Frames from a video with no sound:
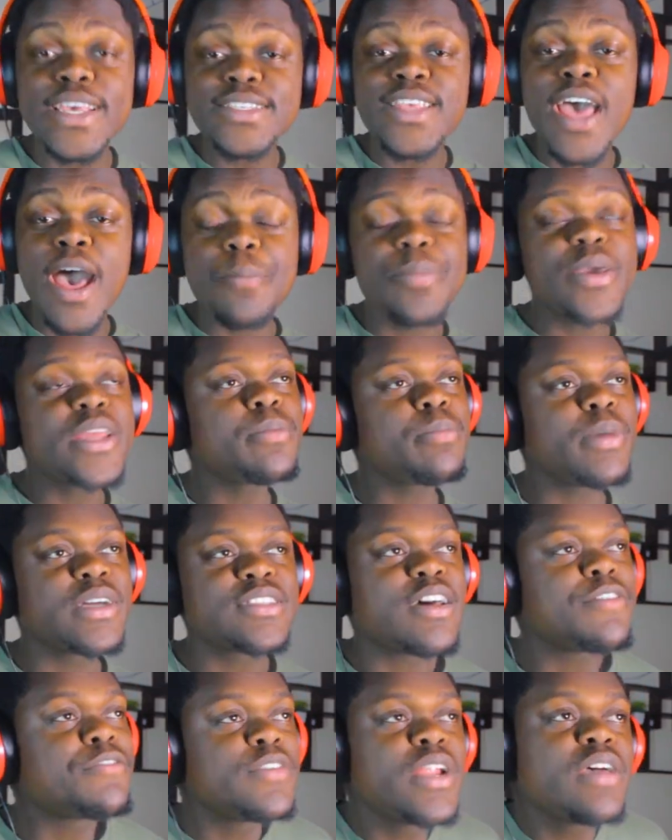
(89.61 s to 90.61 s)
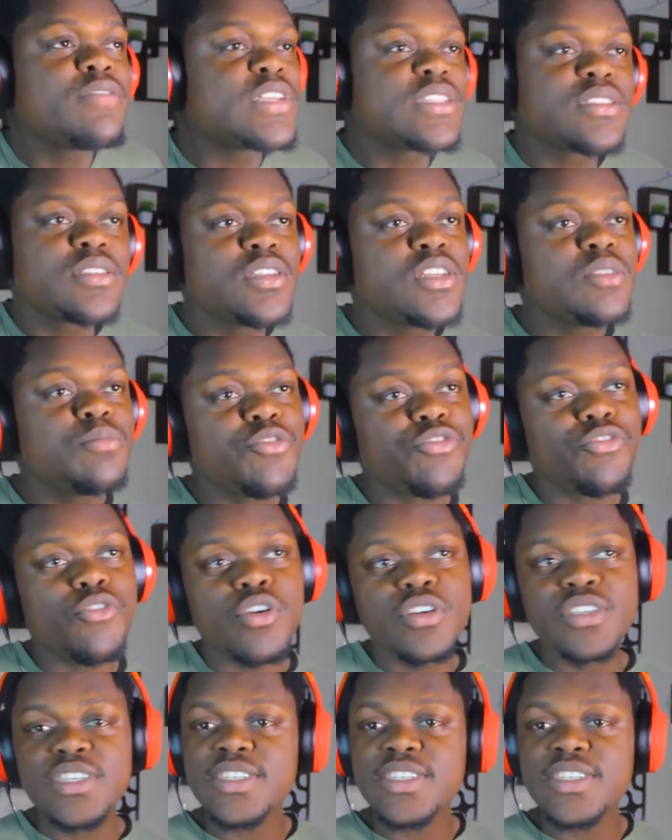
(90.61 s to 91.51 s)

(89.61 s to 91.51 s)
has happened but I've never seen it before.